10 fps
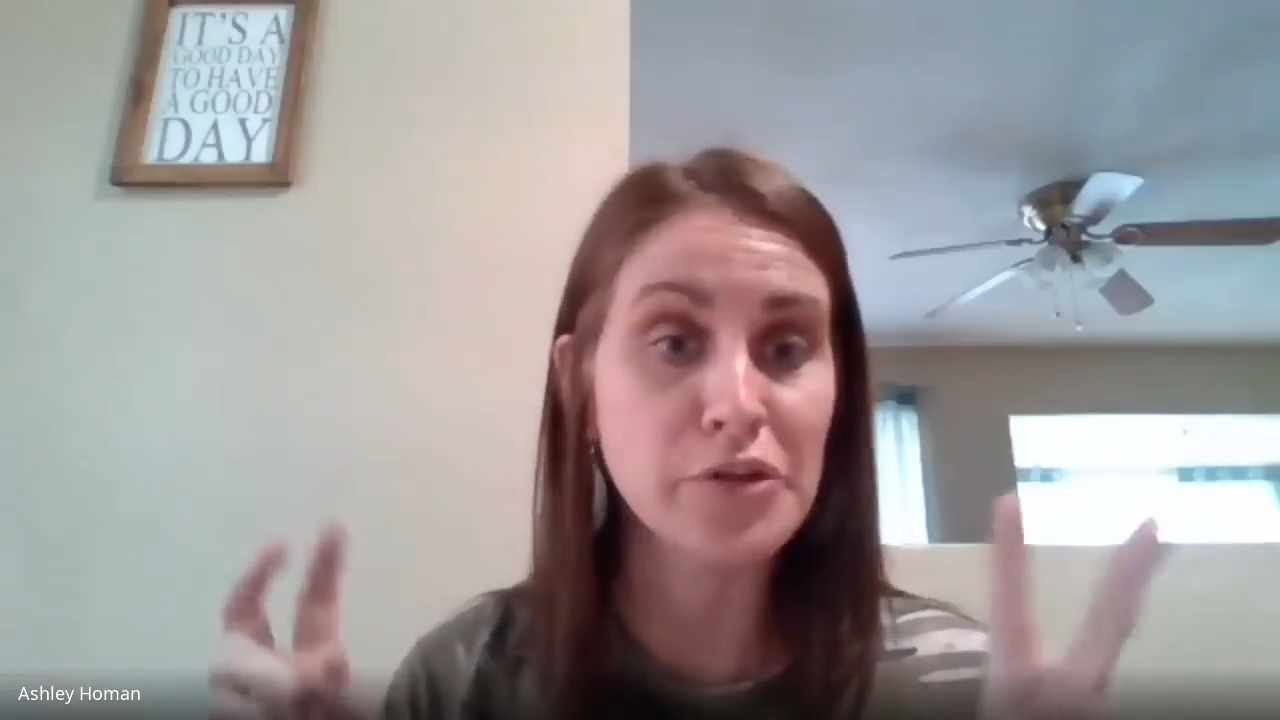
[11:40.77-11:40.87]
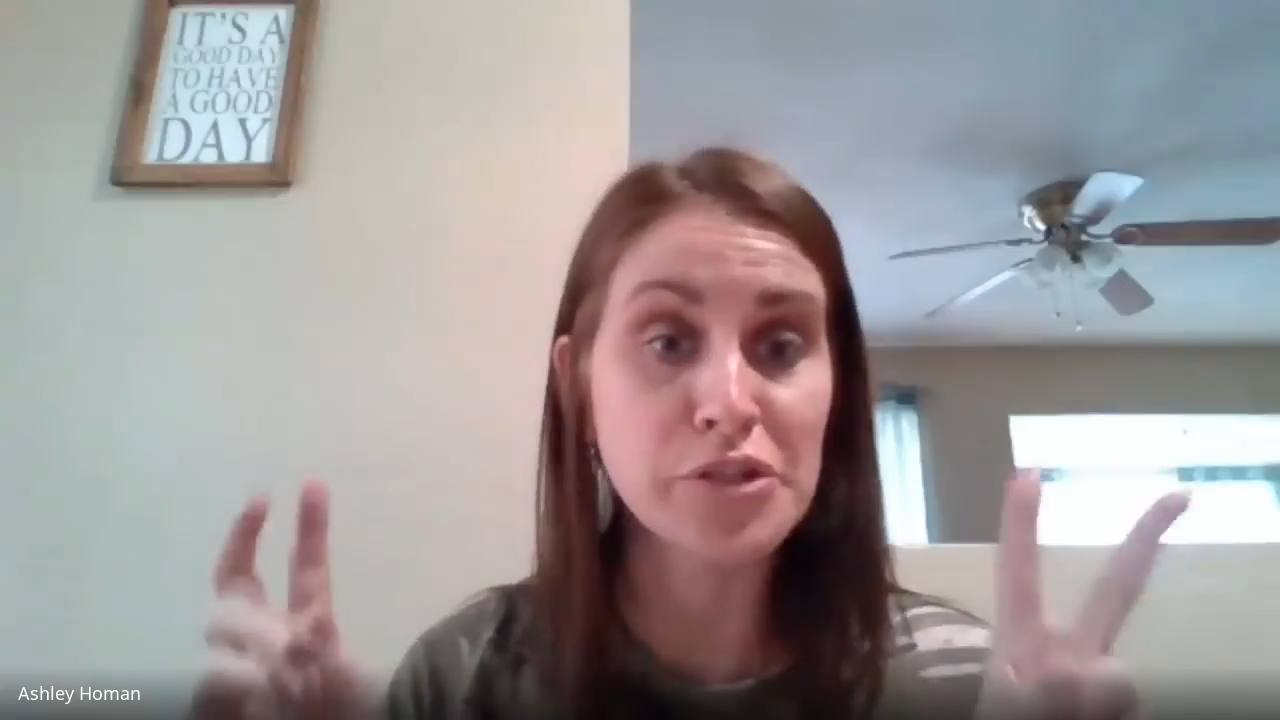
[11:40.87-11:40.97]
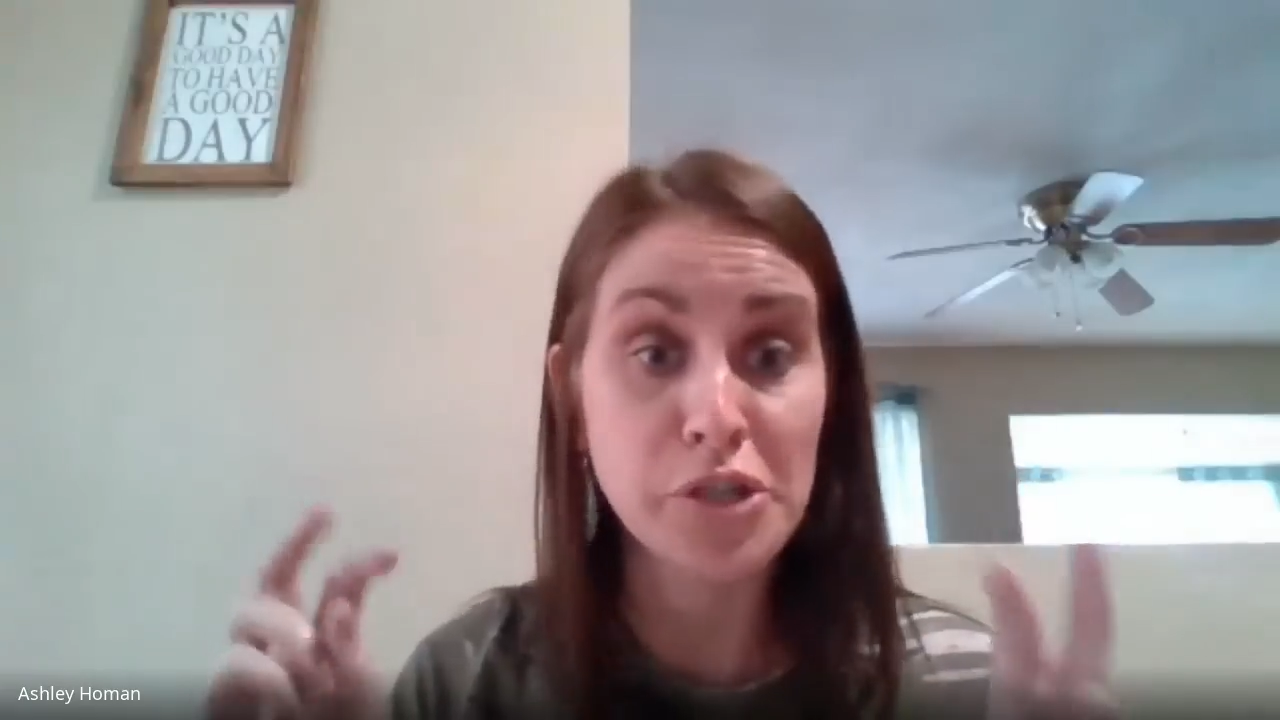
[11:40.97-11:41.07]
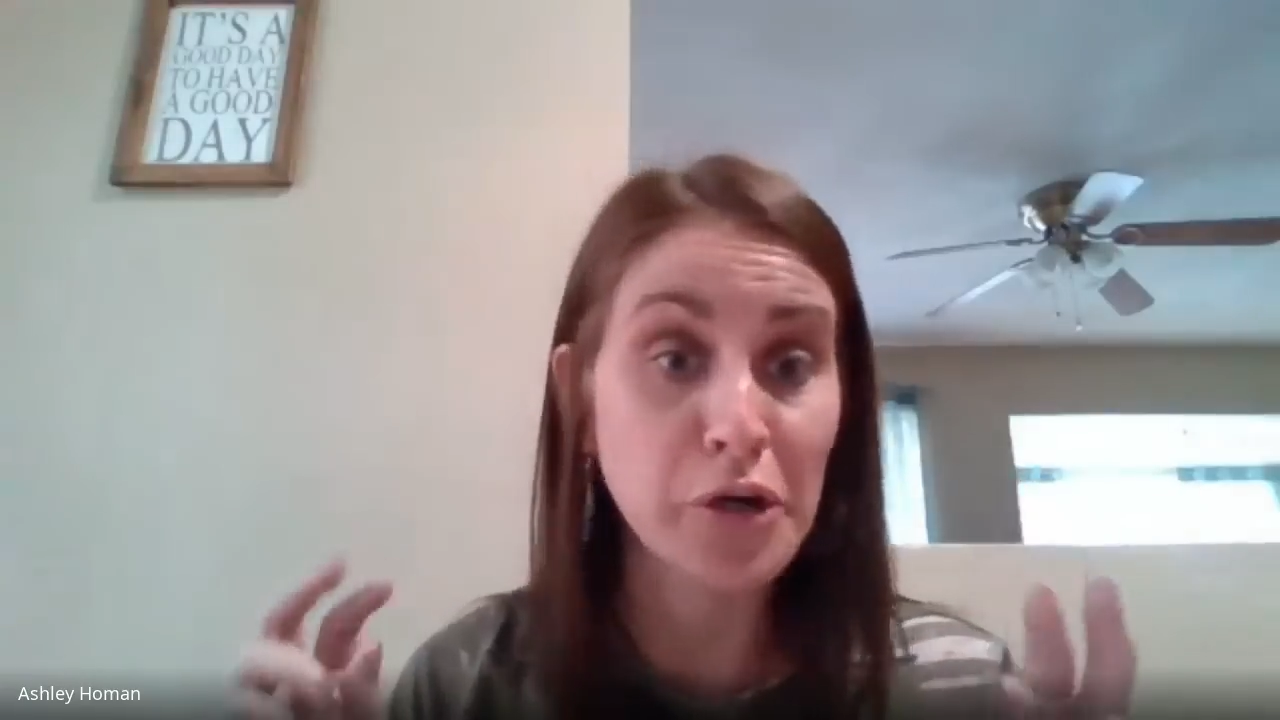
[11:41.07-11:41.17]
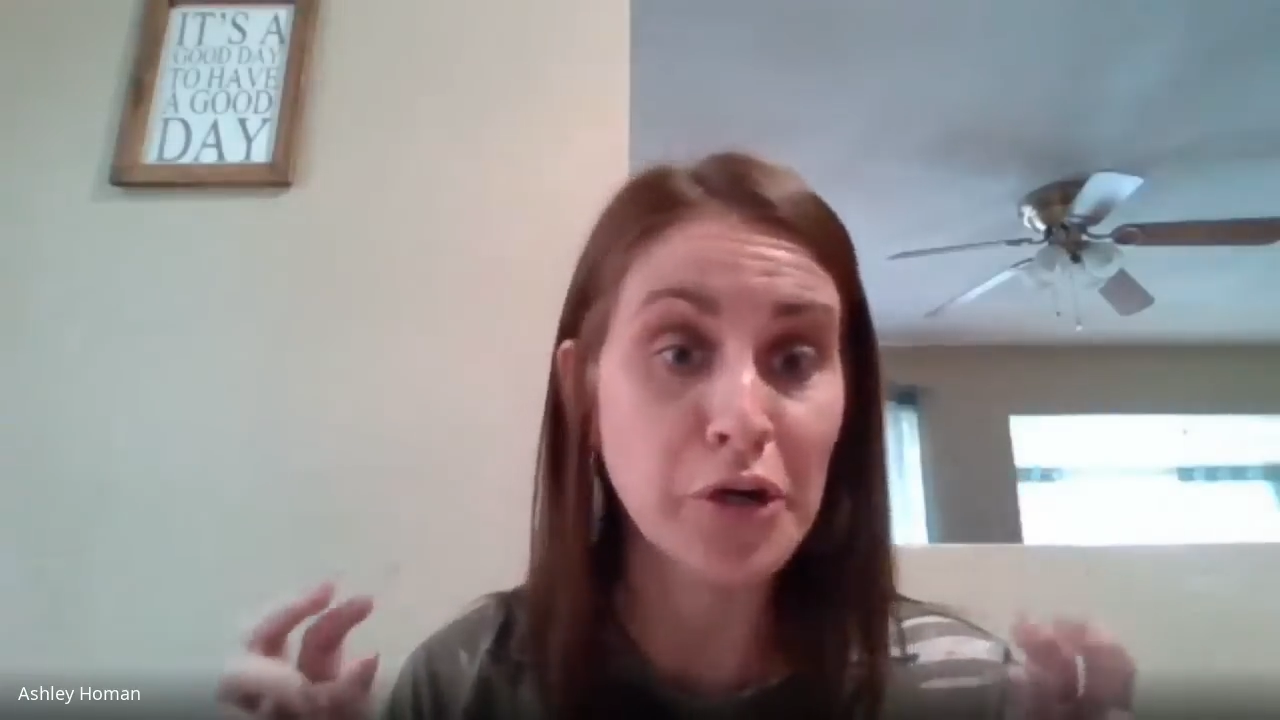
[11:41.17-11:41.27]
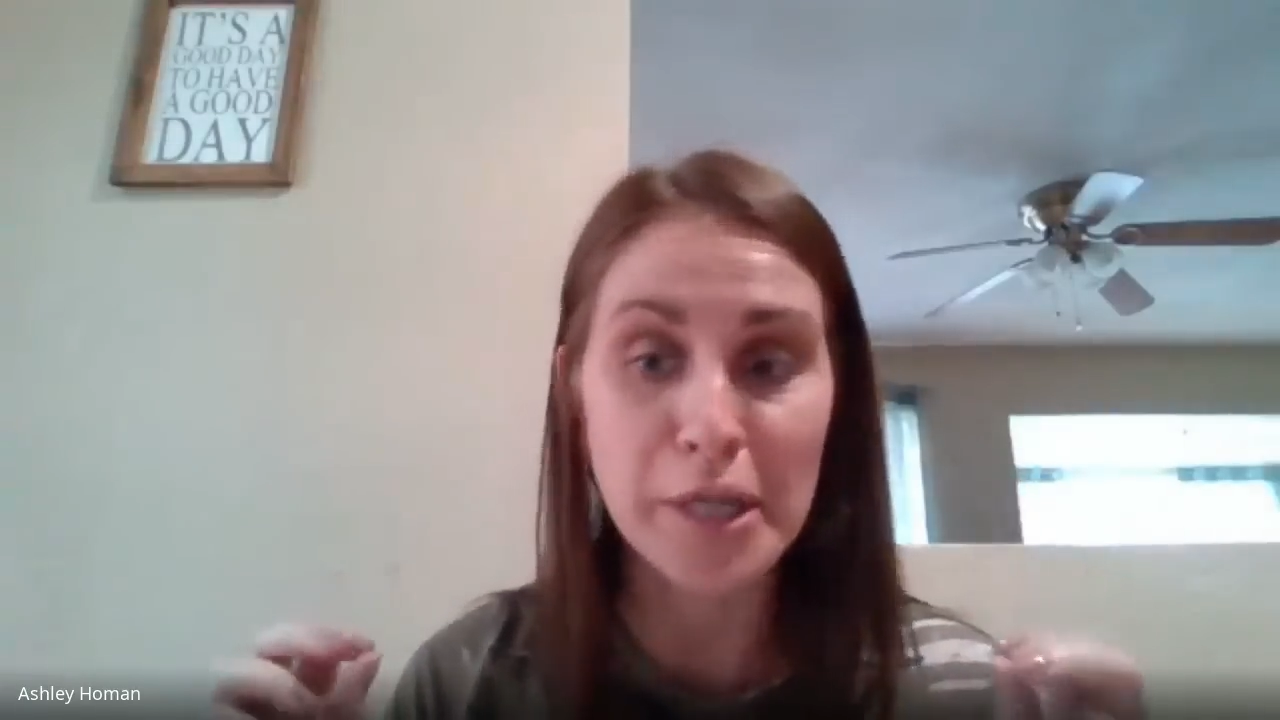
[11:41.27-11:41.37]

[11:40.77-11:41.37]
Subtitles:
There's a turn